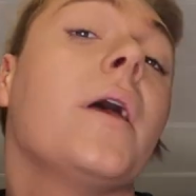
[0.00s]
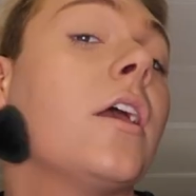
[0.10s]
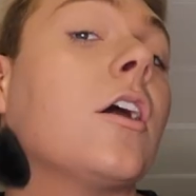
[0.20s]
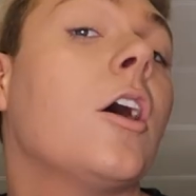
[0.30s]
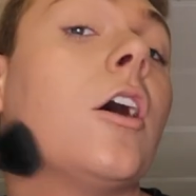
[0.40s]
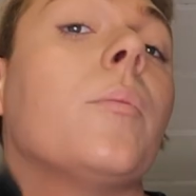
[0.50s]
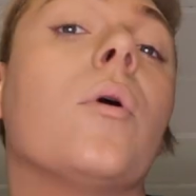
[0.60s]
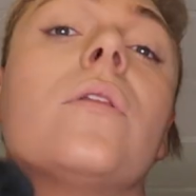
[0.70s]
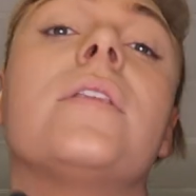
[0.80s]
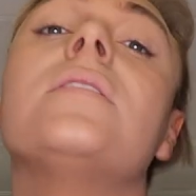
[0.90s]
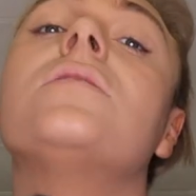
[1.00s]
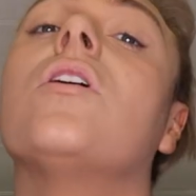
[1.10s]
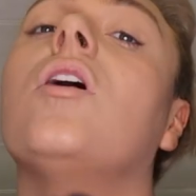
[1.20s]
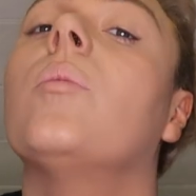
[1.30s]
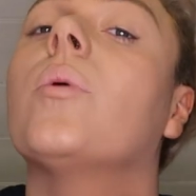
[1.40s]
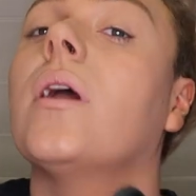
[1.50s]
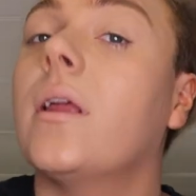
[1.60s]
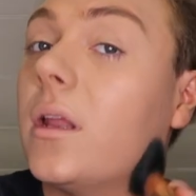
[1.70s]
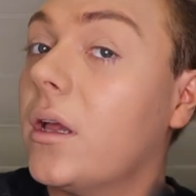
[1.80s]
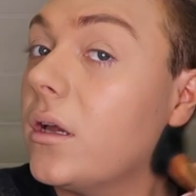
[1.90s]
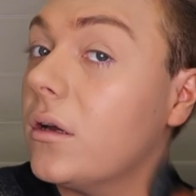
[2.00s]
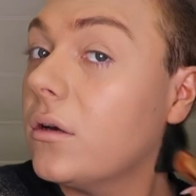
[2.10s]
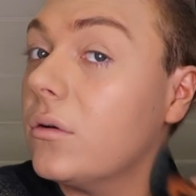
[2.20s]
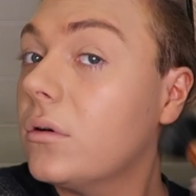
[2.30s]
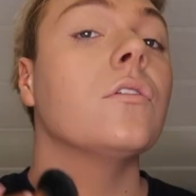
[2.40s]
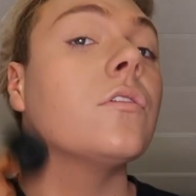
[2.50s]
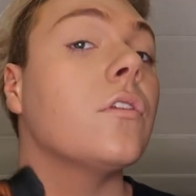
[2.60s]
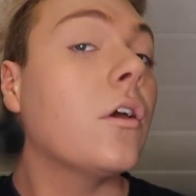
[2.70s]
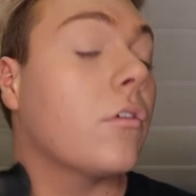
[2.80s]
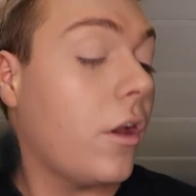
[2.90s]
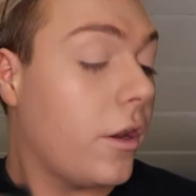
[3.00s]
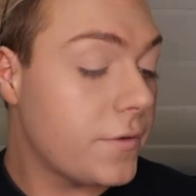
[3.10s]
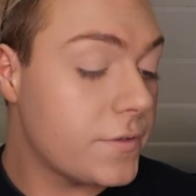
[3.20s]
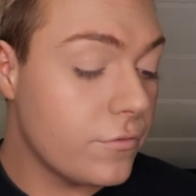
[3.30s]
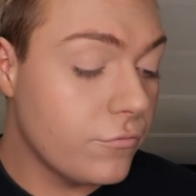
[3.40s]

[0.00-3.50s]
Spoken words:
makeup on this top right now. So gross.